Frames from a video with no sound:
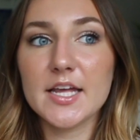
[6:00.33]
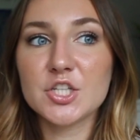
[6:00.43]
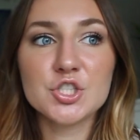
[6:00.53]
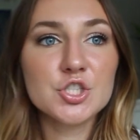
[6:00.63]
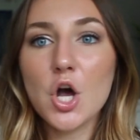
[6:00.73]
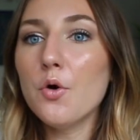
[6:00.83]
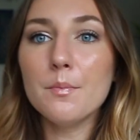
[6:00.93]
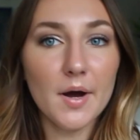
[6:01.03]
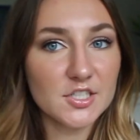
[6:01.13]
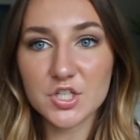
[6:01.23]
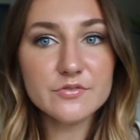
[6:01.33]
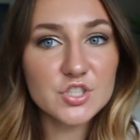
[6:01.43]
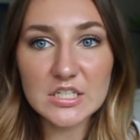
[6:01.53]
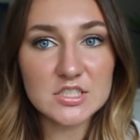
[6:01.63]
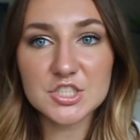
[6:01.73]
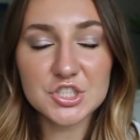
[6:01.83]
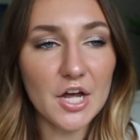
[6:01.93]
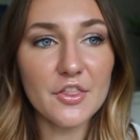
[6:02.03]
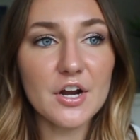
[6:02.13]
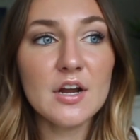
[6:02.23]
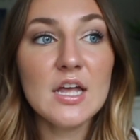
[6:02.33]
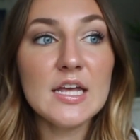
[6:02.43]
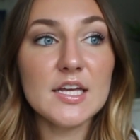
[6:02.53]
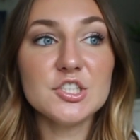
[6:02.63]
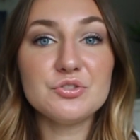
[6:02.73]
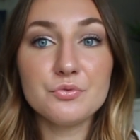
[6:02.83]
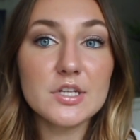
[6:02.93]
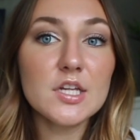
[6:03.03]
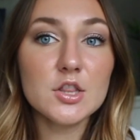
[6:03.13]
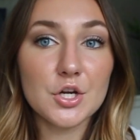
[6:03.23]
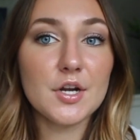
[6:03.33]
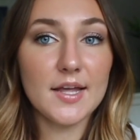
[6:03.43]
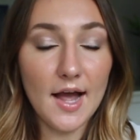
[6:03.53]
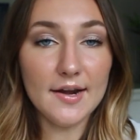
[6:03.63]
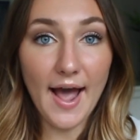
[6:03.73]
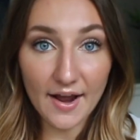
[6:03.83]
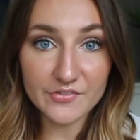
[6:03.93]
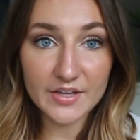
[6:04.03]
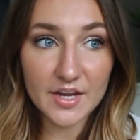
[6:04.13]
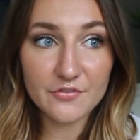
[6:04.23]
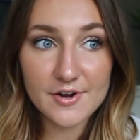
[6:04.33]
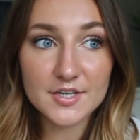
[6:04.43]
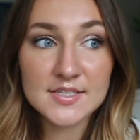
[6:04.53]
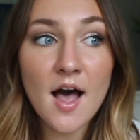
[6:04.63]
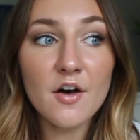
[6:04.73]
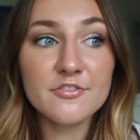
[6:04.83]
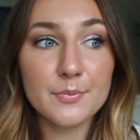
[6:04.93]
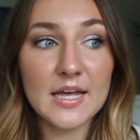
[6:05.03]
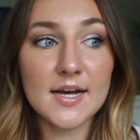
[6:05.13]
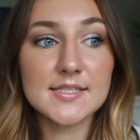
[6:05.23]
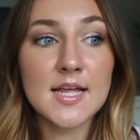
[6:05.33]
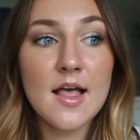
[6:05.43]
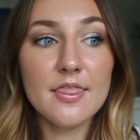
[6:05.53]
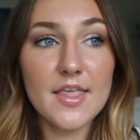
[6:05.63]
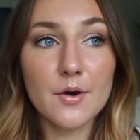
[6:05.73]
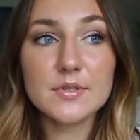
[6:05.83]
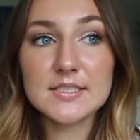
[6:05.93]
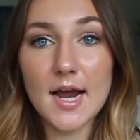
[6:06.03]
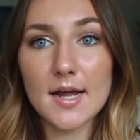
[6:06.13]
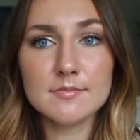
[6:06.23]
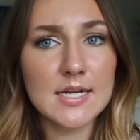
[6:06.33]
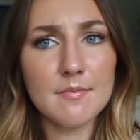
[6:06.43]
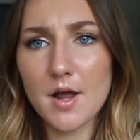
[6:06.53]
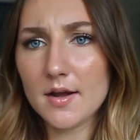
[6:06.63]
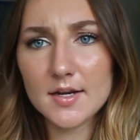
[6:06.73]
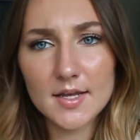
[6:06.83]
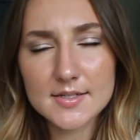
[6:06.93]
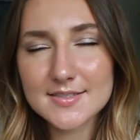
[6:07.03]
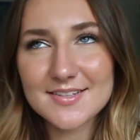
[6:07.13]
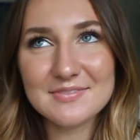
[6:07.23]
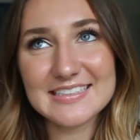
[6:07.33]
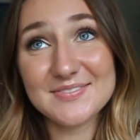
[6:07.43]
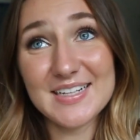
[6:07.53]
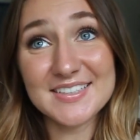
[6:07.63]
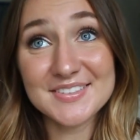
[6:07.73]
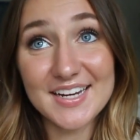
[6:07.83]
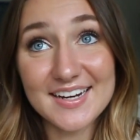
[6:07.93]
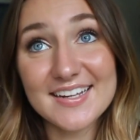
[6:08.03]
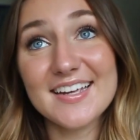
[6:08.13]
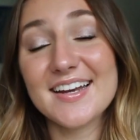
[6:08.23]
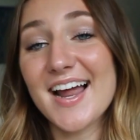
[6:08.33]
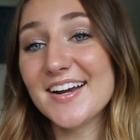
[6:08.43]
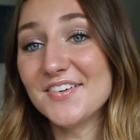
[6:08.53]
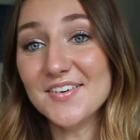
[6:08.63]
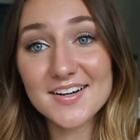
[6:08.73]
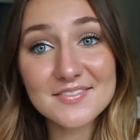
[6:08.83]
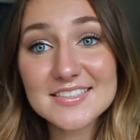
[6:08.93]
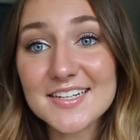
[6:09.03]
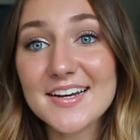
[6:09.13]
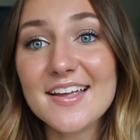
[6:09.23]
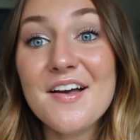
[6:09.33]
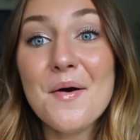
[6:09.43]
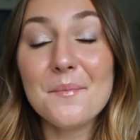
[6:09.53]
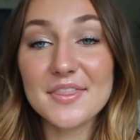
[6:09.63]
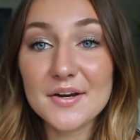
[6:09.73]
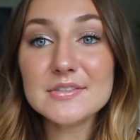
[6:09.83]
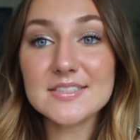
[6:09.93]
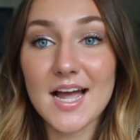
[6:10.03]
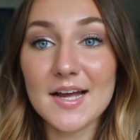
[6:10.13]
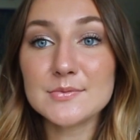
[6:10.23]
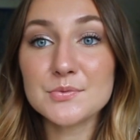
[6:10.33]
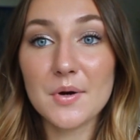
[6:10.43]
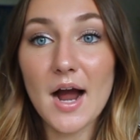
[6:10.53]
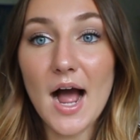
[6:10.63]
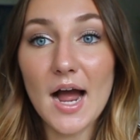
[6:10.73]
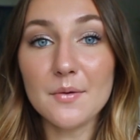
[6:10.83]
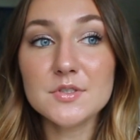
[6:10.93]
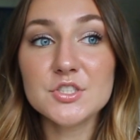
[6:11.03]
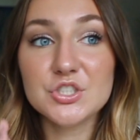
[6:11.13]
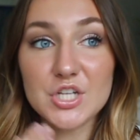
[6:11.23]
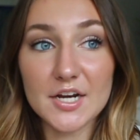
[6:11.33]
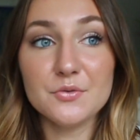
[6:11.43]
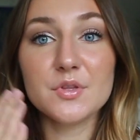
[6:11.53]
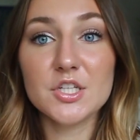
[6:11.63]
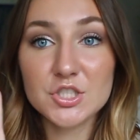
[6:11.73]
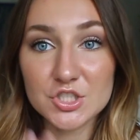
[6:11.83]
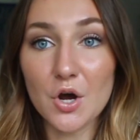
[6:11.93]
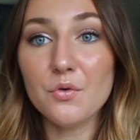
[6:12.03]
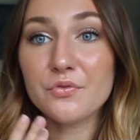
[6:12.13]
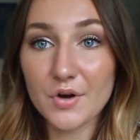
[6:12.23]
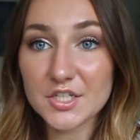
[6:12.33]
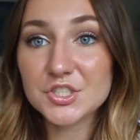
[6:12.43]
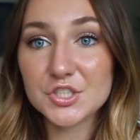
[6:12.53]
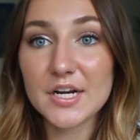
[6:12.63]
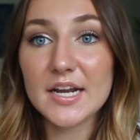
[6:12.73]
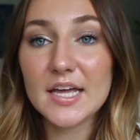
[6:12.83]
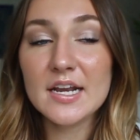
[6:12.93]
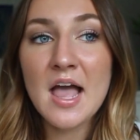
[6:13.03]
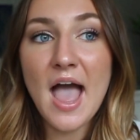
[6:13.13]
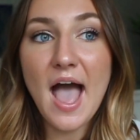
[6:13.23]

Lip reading: like so much of just each other, is really learning how to advocate for yourself. Because there was times, and I'm not gonna get into them because I'm not shady and I don't want to be shady, but there was times where I was genuinely so frustrated